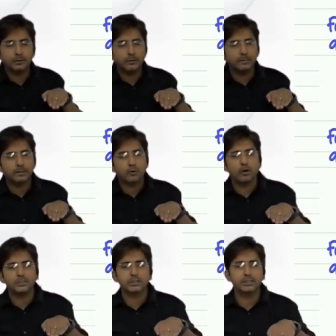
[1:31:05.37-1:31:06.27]
remain
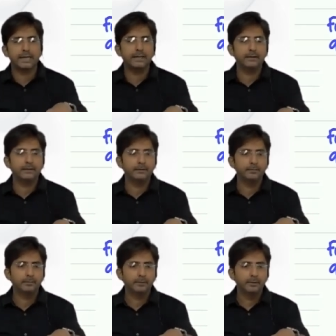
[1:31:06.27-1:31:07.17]
constant.
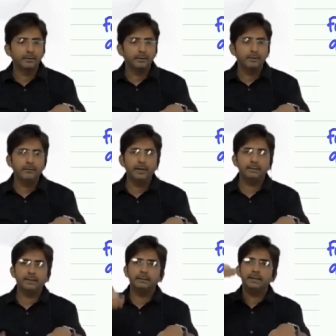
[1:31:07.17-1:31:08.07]

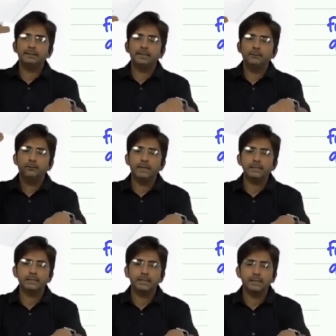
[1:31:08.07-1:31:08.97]
Whether there is
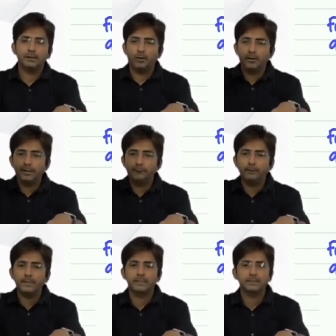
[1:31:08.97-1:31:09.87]
inflation or
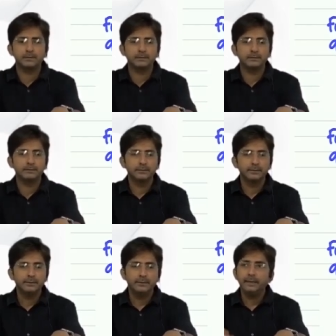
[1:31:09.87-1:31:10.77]
deflation,
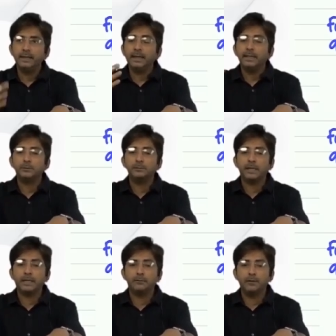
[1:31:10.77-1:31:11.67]

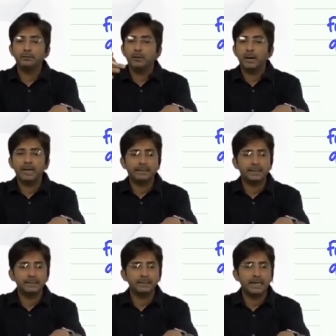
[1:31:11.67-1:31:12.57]
irrespective of the
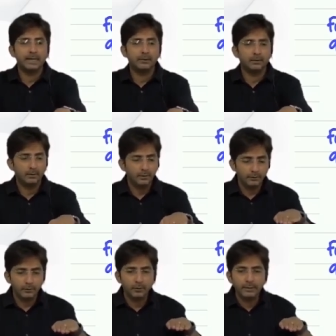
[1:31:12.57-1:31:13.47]
market scenario,
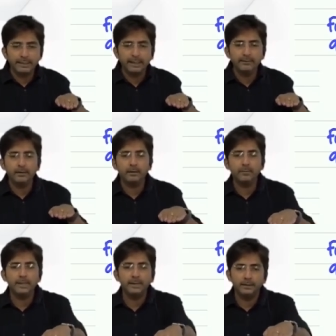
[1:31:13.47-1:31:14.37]
your DA will
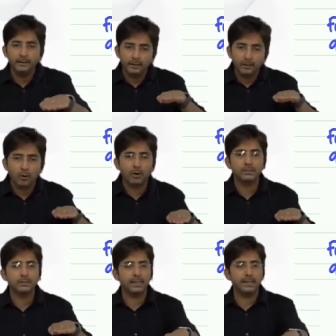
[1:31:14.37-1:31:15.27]
remain
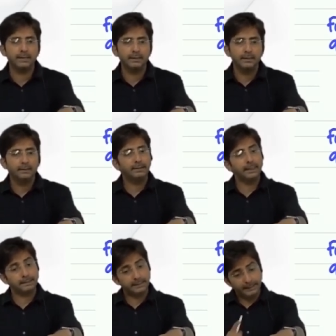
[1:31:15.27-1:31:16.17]
constant.
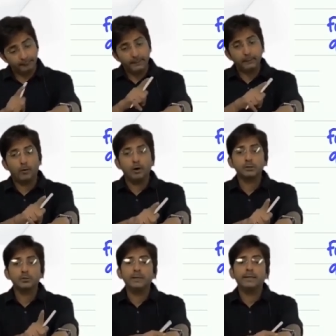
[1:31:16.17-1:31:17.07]
Yes, if it
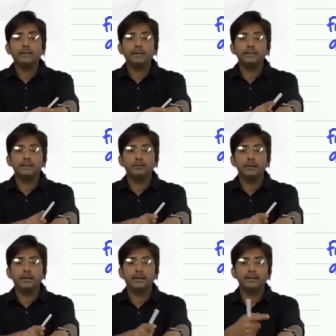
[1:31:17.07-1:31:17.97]
wants to increase, it
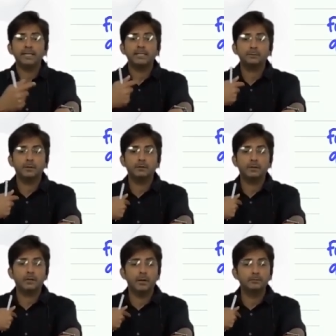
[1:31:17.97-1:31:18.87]
will increase as per the
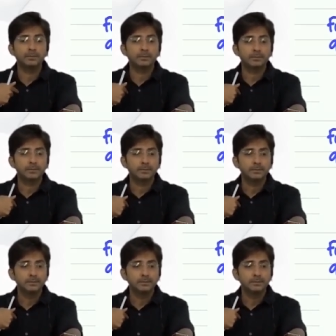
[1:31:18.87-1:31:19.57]
terms.